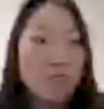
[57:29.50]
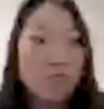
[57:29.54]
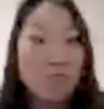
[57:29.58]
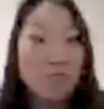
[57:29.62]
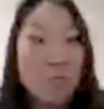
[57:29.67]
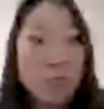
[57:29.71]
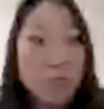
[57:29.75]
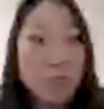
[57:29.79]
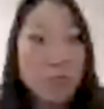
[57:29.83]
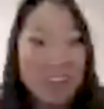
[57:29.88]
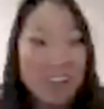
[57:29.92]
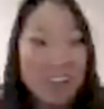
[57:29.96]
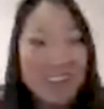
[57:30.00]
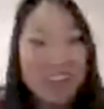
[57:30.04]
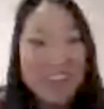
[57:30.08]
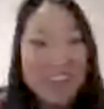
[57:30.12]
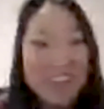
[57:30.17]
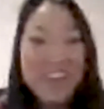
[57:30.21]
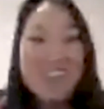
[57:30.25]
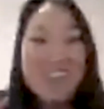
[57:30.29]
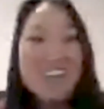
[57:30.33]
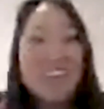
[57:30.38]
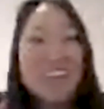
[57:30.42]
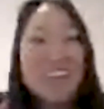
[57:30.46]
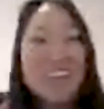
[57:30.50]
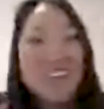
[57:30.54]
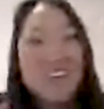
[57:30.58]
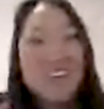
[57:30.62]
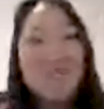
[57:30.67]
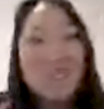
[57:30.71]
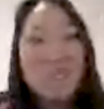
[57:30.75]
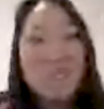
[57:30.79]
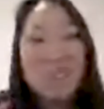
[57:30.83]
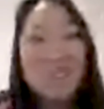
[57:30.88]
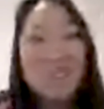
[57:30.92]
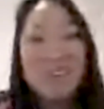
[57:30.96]
And
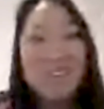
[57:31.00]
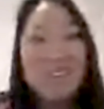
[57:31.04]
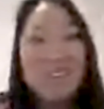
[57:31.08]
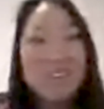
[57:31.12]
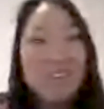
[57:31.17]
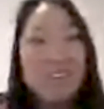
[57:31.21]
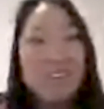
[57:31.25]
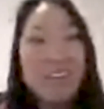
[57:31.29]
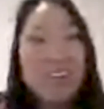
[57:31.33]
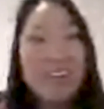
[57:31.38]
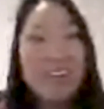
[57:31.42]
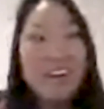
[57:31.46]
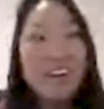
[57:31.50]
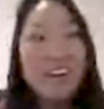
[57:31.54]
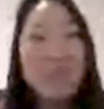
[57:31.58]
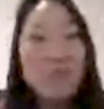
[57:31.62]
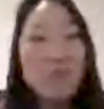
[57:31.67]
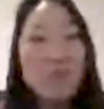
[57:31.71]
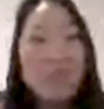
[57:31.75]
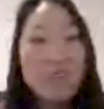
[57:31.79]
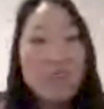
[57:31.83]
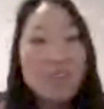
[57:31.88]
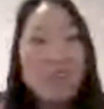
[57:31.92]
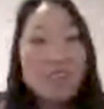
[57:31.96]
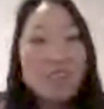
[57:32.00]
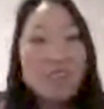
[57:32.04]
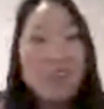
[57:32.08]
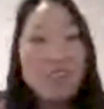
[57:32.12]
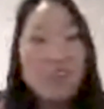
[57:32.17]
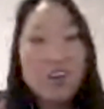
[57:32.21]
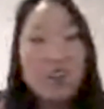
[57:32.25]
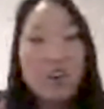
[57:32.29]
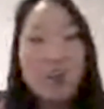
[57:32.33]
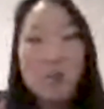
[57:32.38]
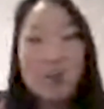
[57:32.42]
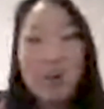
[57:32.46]
I always talk about
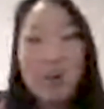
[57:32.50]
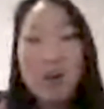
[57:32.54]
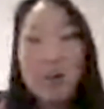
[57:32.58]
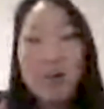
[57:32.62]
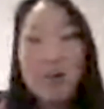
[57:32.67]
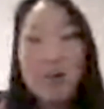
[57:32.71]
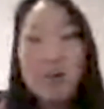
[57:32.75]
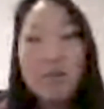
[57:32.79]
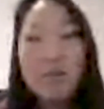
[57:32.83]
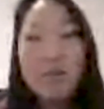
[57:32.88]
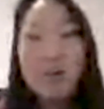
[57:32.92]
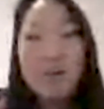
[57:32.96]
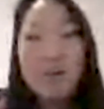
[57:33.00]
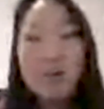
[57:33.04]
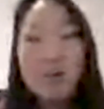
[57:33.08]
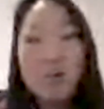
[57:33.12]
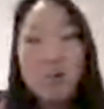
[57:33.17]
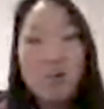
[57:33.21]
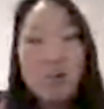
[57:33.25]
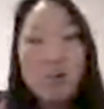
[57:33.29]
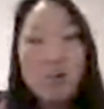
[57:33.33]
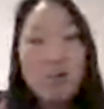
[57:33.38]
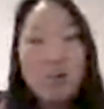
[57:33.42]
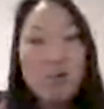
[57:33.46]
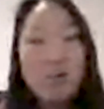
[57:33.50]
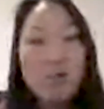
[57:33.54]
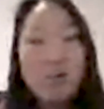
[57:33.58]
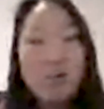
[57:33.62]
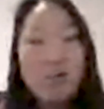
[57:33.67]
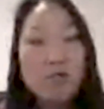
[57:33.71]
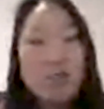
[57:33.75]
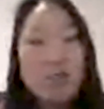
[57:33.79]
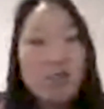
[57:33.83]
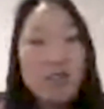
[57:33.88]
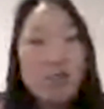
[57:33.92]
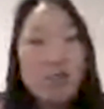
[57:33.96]
employers need
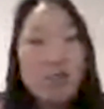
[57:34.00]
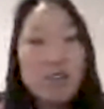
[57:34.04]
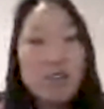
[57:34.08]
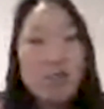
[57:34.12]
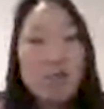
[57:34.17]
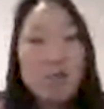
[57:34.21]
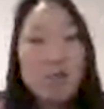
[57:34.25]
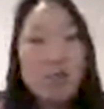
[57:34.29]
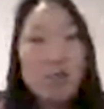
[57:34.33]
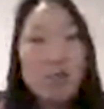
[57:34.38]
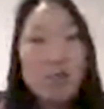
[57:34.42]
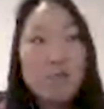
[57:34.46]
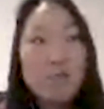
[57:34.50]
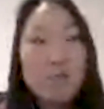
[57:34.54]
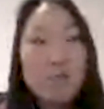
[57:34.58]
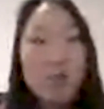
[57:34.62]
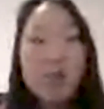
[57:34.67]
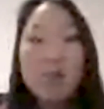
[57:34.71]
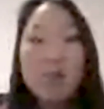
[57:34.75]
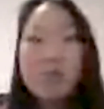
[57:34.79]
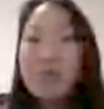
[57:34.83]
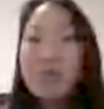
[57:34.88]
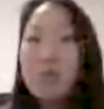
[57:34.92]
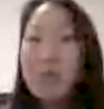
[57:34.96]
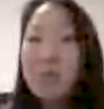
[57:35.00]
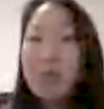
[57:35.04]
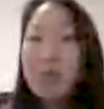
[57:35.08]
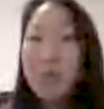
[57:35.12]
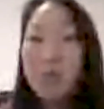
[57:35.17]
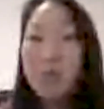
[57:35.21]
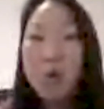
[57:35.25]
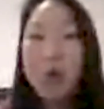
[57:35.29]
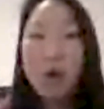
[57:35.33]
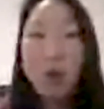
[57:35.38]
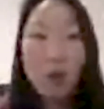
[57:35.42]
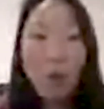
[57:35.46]
multiple prongs
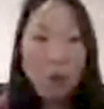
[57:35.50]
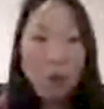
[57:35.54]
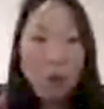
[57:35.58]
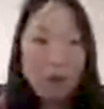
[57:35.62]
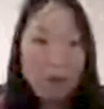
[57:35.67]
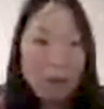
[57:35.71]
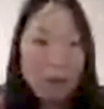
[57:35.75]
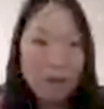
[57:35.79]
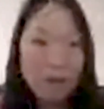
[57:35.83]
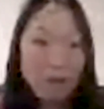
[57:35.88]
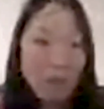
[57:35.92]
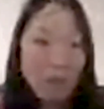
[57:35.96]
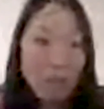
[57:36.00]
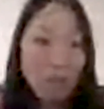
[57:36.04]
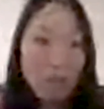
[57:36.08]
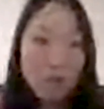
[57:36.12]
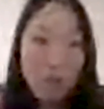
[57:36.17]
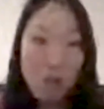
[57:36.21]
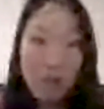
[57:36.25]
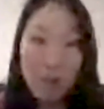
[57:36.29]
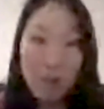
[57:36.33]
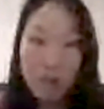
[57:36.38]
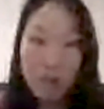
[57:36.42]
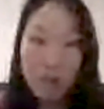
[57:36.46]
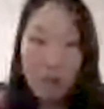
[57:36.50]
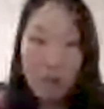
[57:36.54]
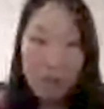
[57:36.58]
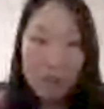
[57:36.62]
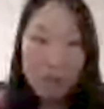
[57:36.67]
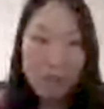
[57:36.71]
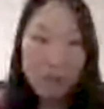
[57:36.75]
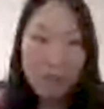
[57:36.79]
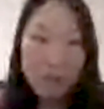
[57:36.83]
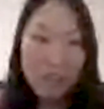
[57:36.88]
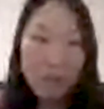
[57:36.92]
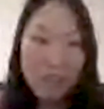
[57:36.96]
of strategies
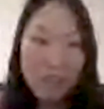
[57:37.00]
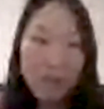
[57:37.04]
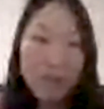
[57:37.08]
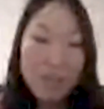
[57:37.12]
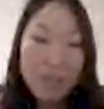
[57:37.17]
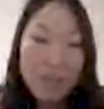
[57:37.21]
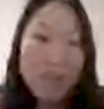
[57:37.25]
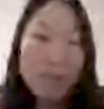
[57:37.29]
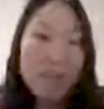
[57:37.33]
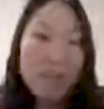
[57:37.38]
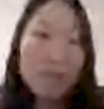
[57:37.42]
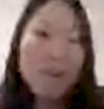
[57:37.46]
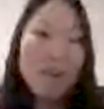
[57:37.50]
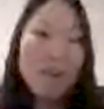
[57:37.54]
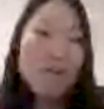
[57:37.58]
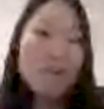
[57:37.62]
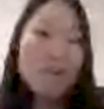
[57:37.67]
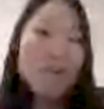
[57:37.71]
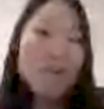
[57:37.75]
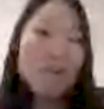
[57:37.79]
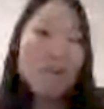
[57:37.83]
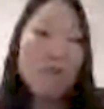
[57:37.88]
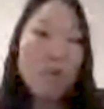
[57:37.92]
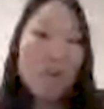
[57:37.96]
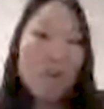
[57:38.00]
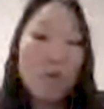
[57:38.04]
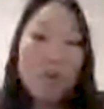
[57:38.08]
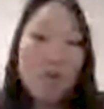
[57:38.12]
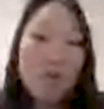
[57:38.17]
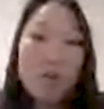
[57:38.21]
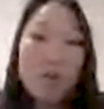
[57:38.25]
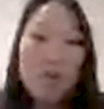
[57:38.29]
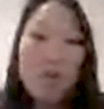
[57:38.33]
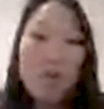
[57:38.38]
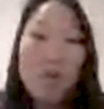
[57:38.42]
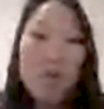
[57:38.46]
for the whole
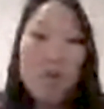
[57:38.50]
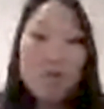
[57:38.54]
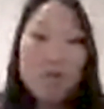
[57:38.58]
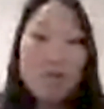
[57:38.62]
talent,